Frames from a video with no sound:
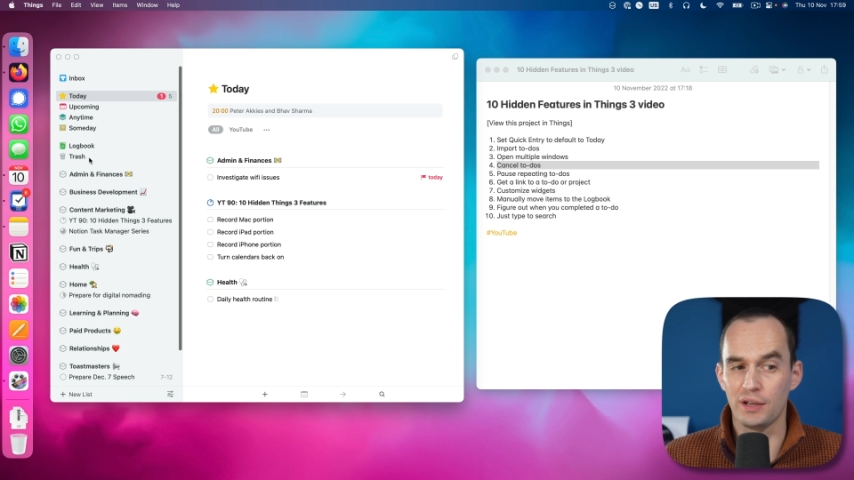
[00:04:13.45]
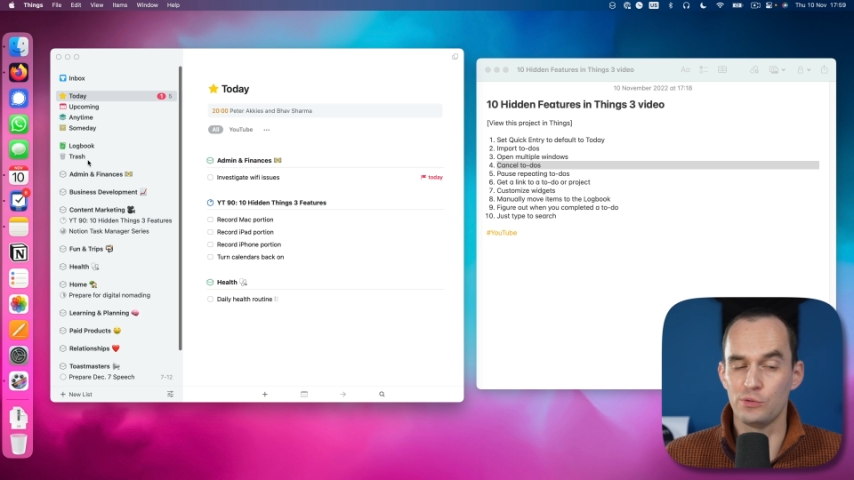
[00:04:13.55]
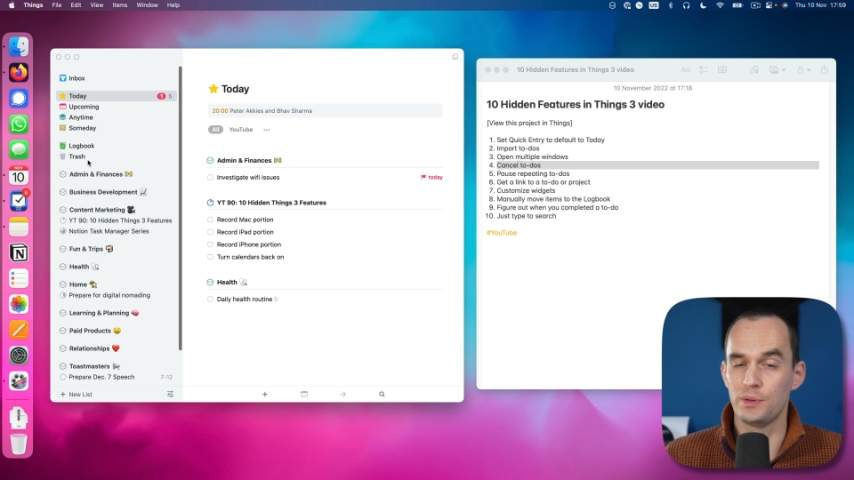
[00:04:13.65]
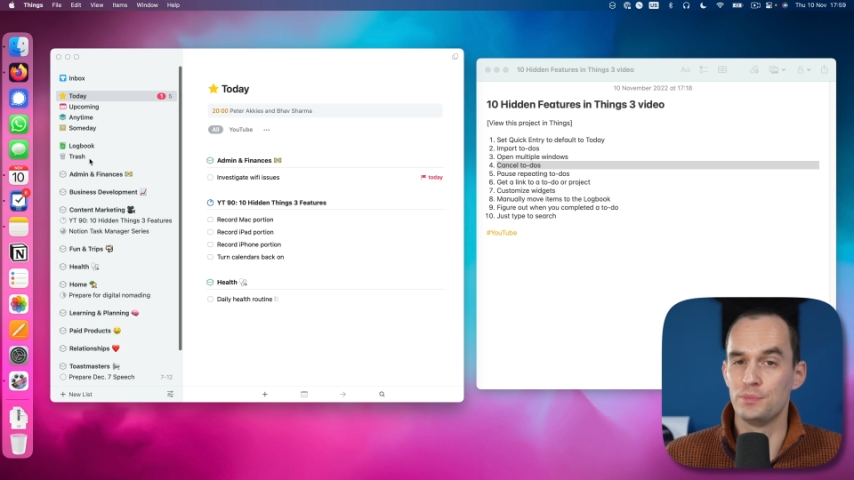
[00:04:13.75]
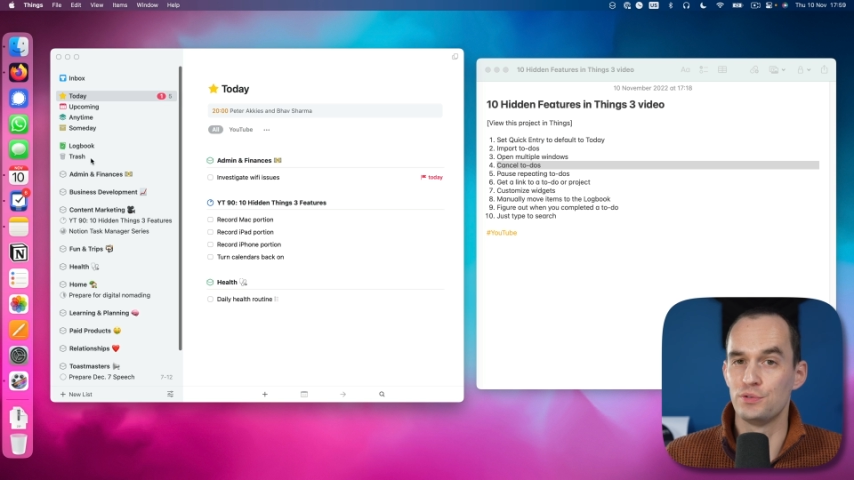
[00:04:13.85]
It
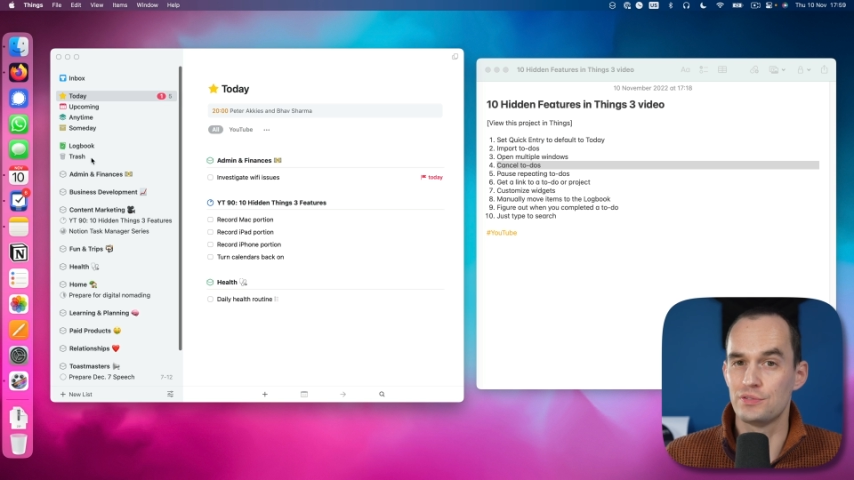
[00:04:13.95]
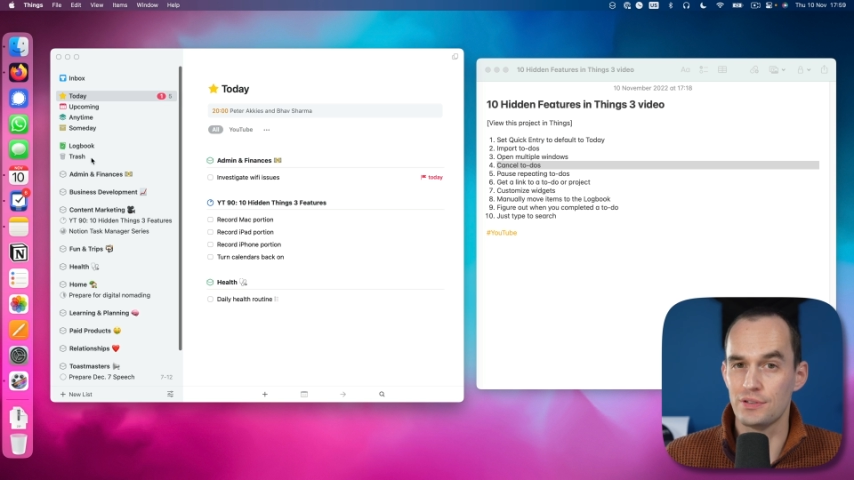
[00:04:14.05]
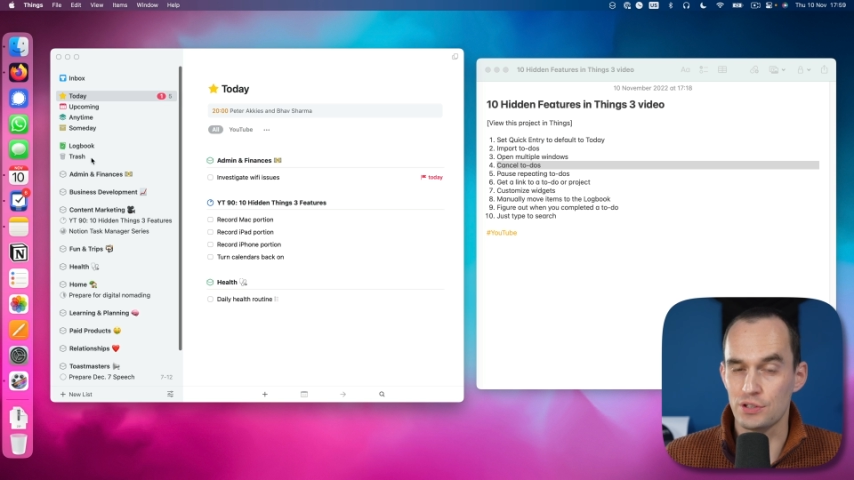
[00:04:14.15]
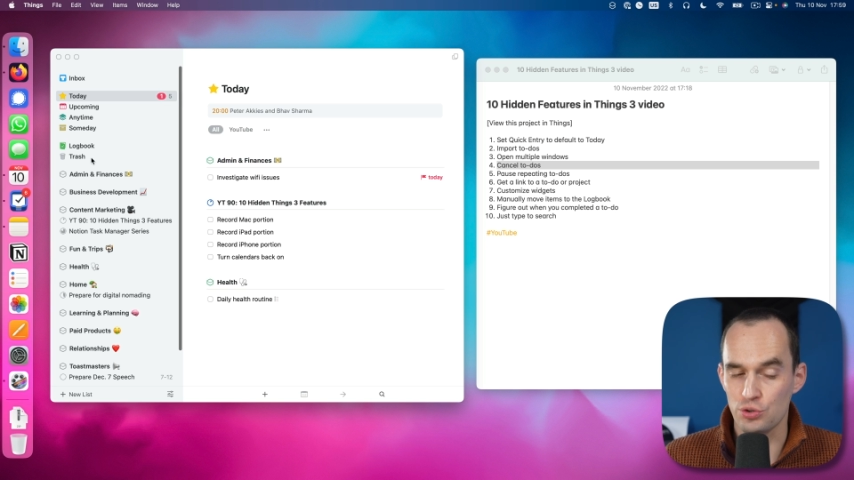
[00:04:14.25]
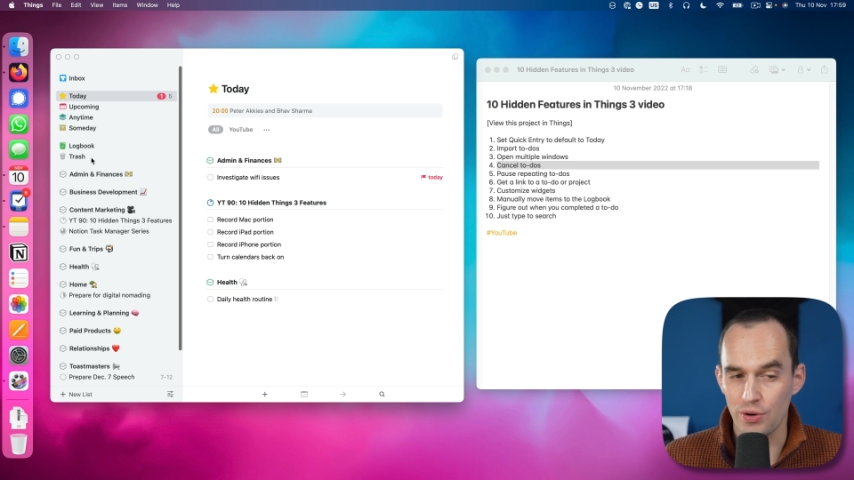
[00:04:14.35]
will be moved to
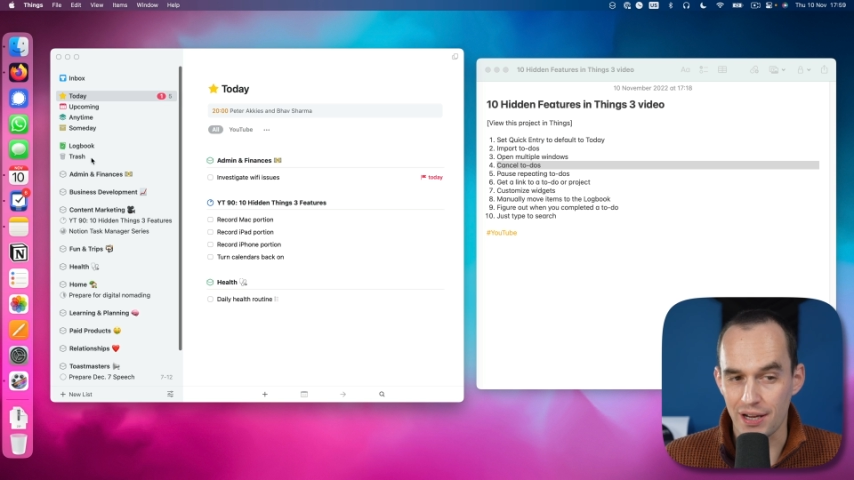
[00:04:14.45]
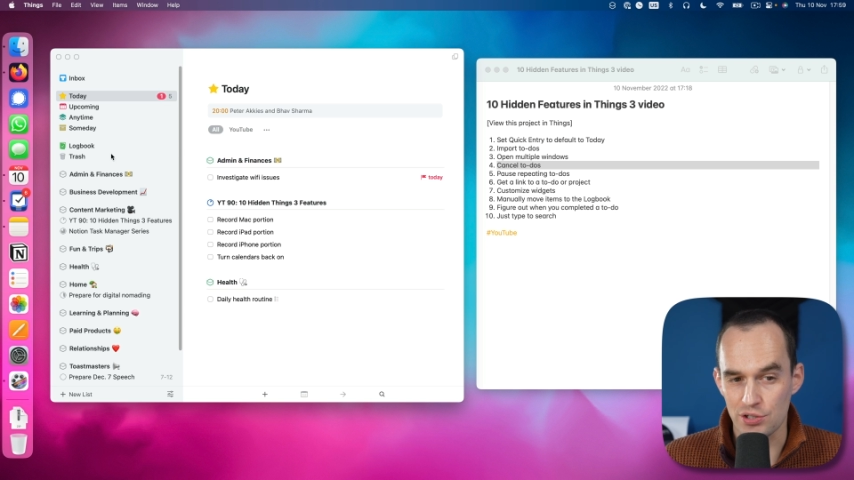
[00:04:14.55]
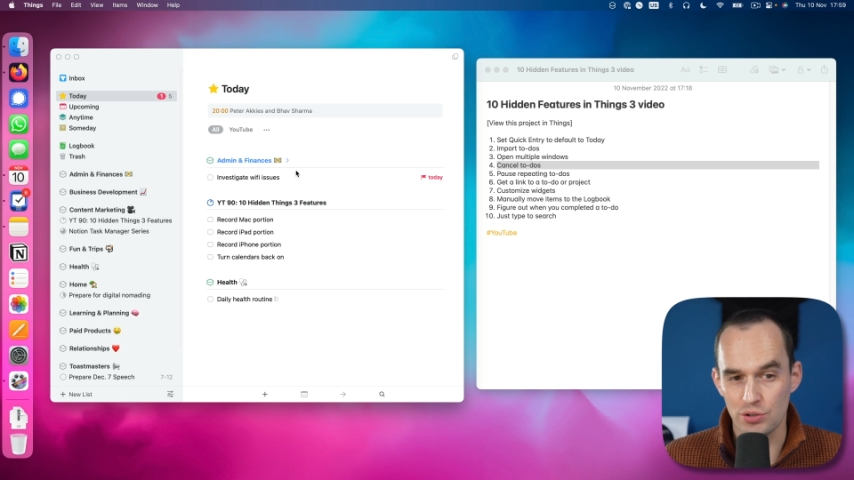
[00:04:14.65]
the trash.